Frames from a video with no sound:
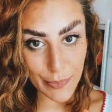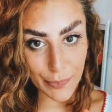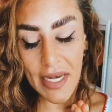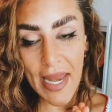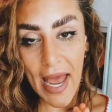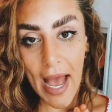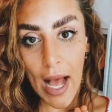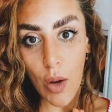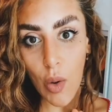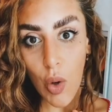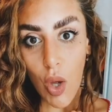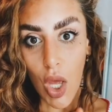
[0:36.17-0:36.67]

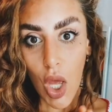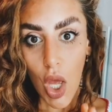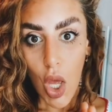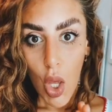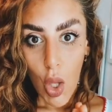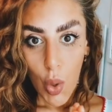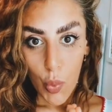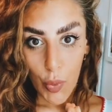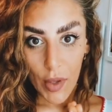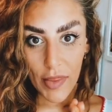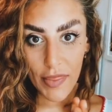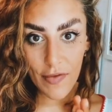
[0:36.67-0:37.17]
Now,
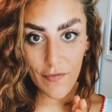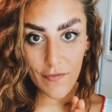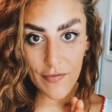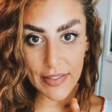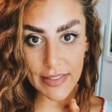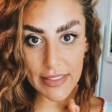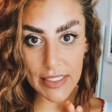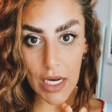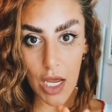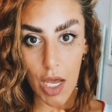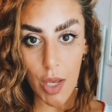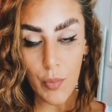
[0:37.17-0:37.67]
with
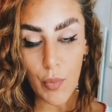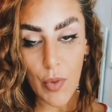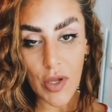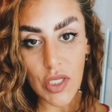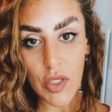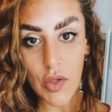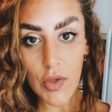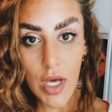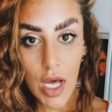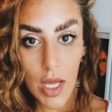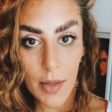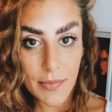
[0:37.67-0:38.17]
Invisalign, when
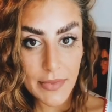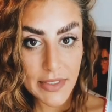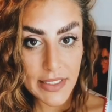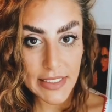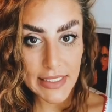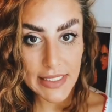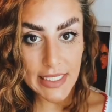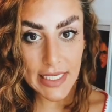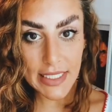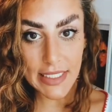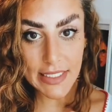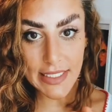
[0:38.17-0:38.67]
you come to
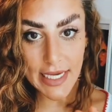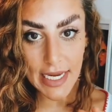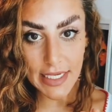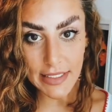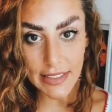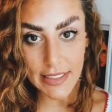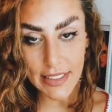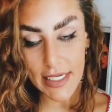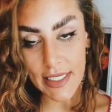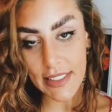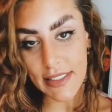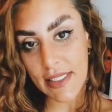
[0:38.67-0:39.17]
see the
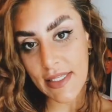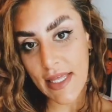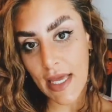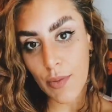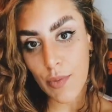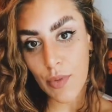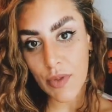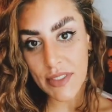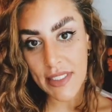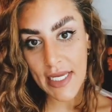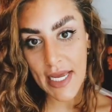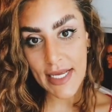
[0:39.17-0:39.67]
dentist, they
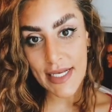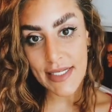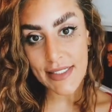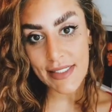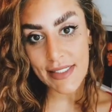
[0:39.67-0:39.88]
will take